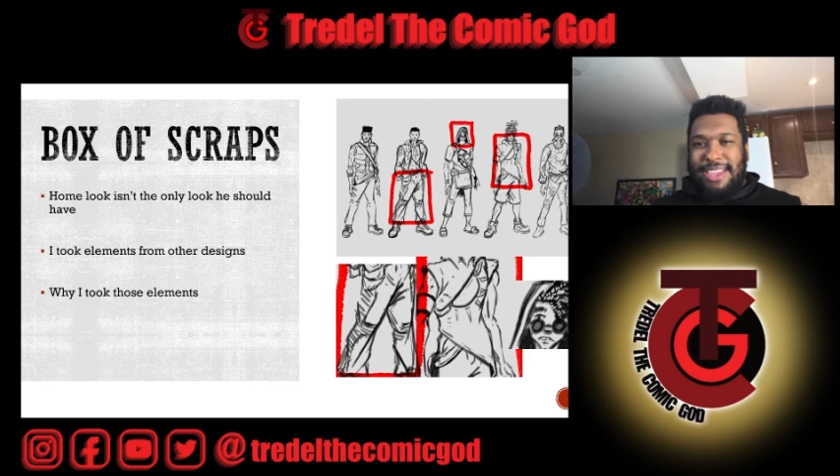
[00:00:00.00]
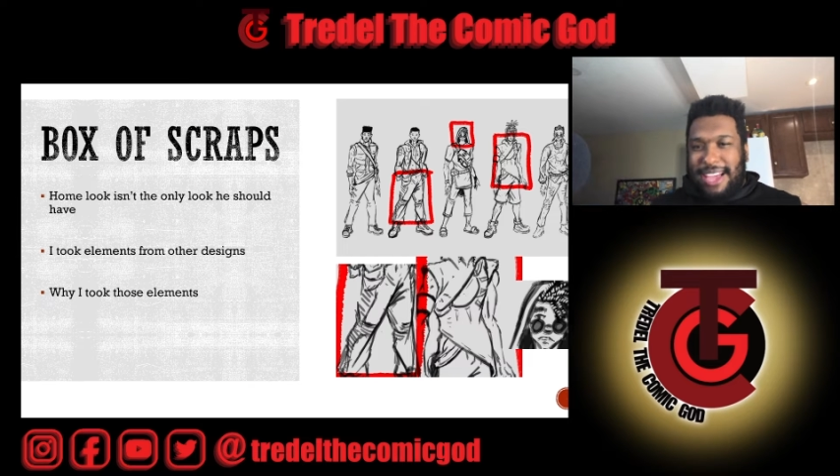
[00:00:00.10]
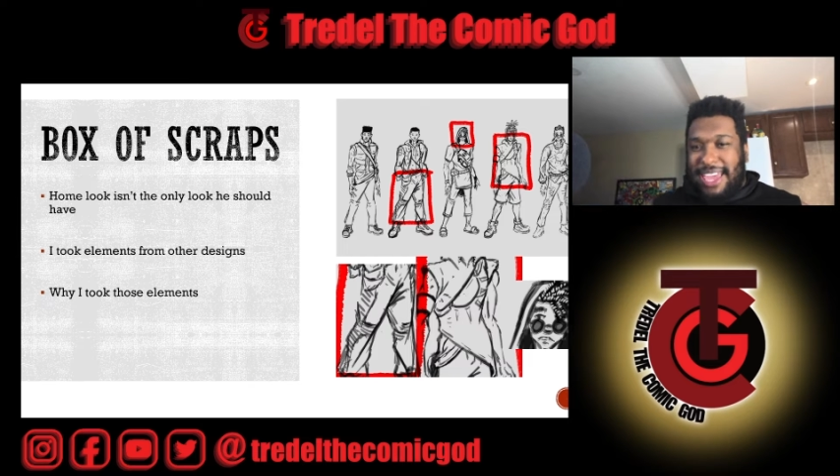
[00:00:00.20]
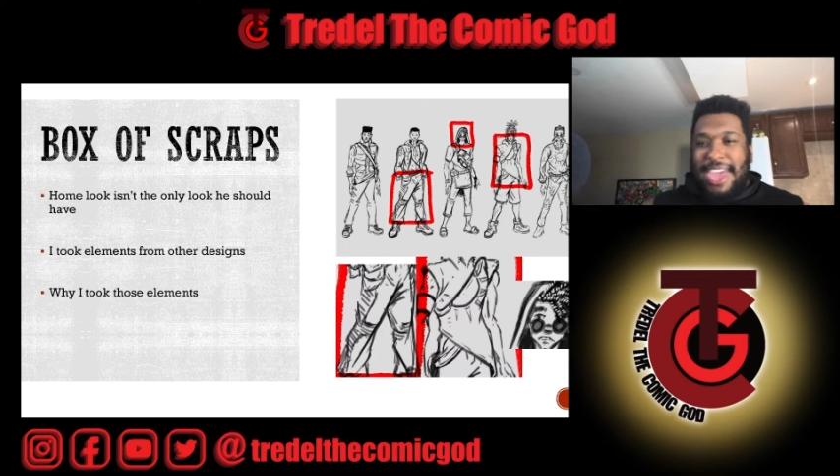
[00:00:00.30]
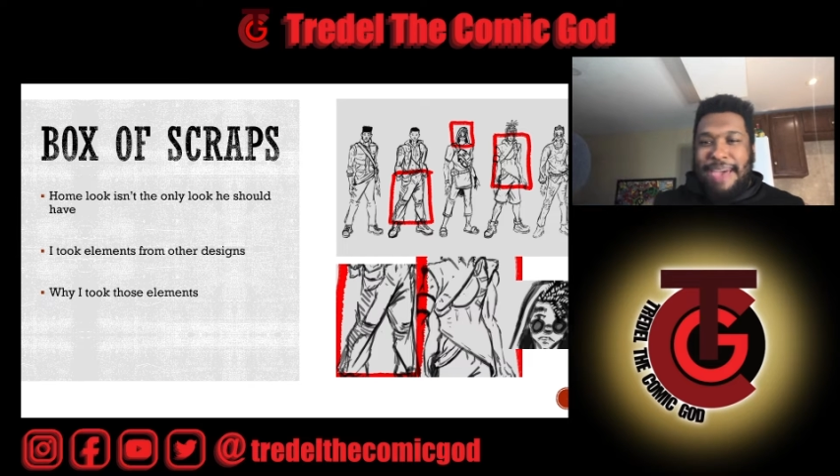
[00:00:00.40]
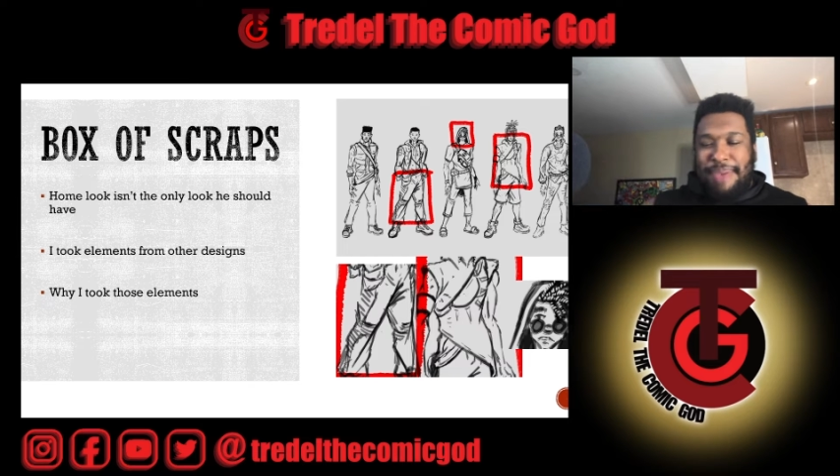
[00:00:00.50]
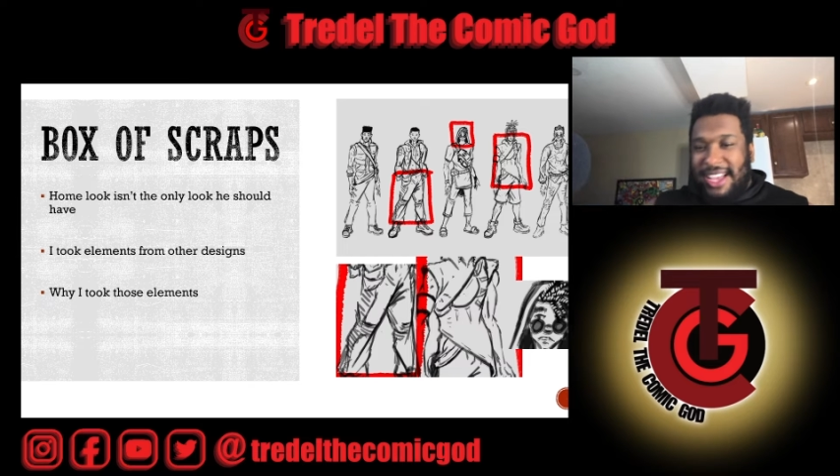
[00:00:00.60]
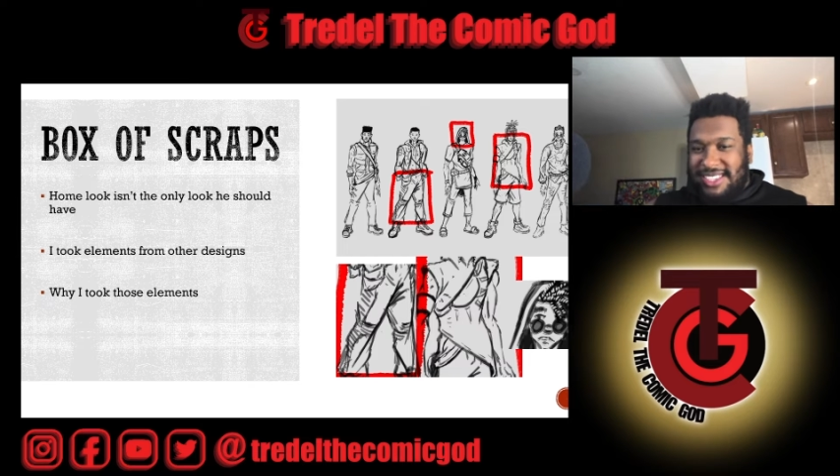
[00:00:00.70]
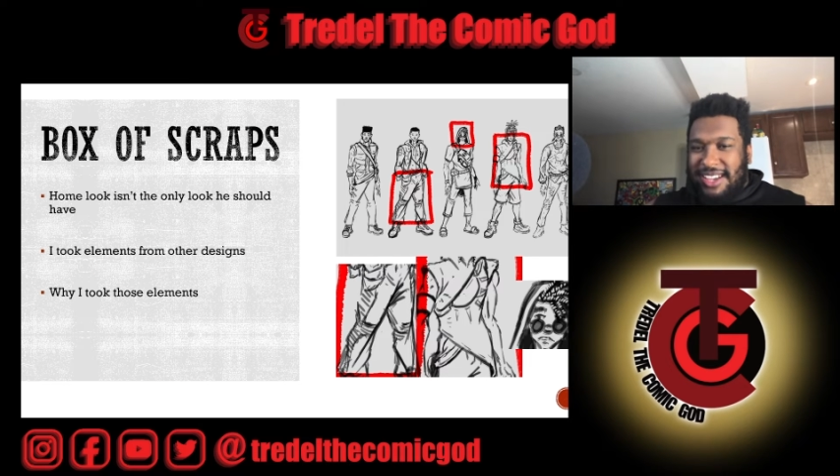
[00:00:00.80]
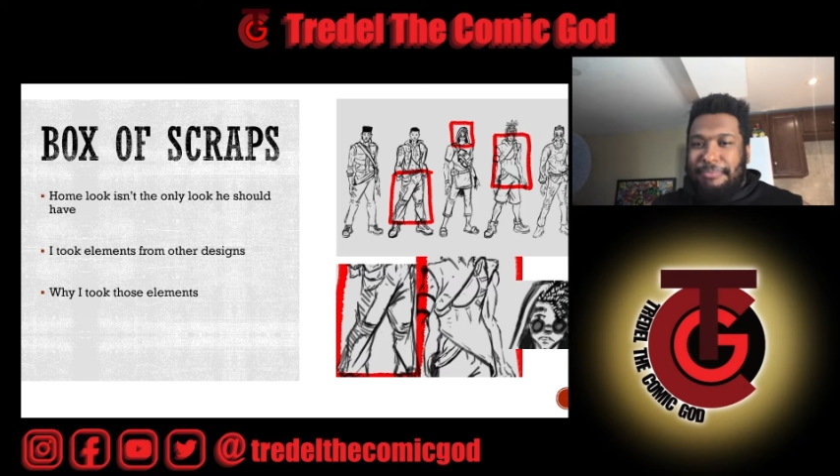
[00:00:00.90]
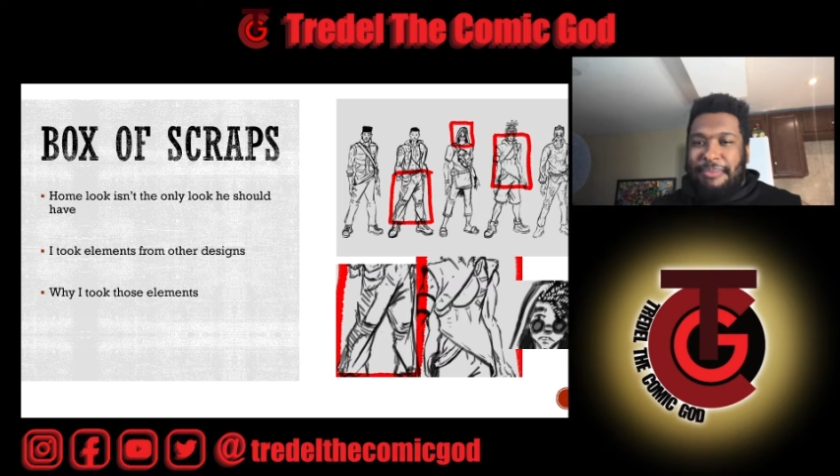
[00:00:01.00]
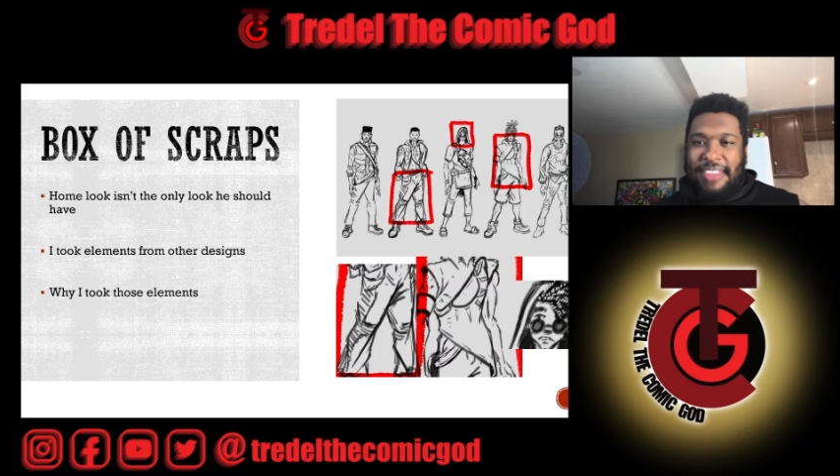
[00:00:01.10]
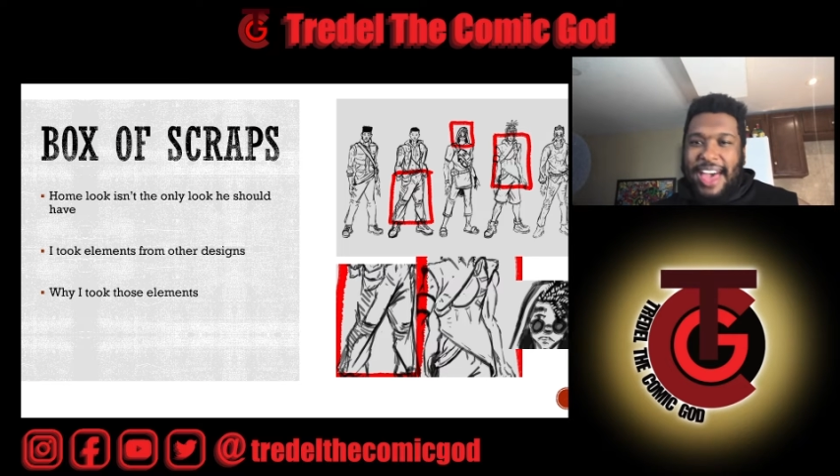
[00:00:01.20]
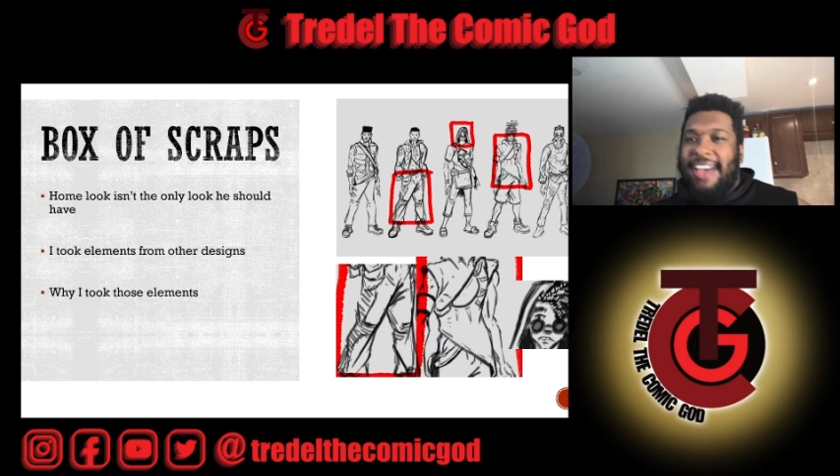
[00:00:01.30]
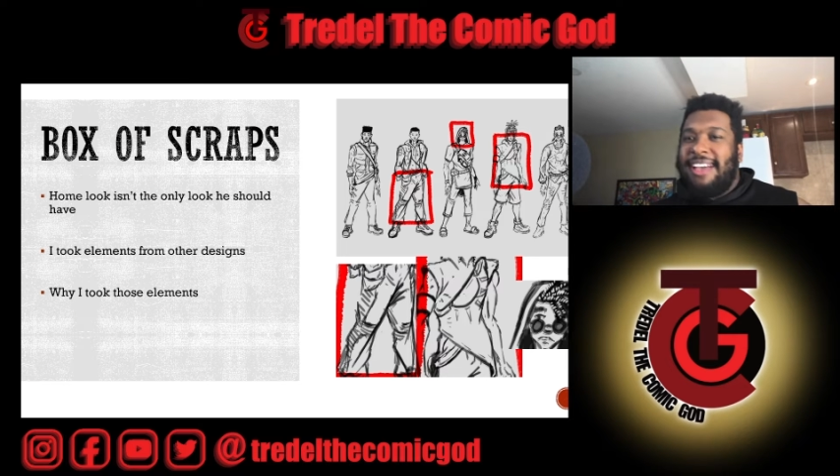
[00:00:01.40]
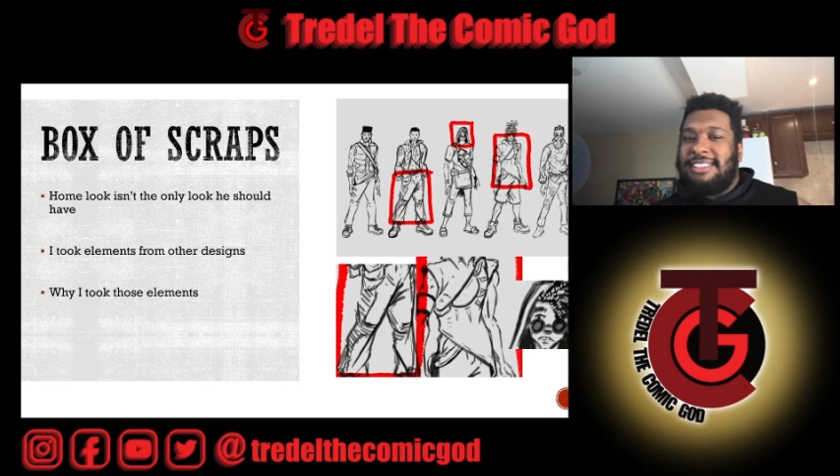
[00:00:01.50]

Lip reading: I can't pass up that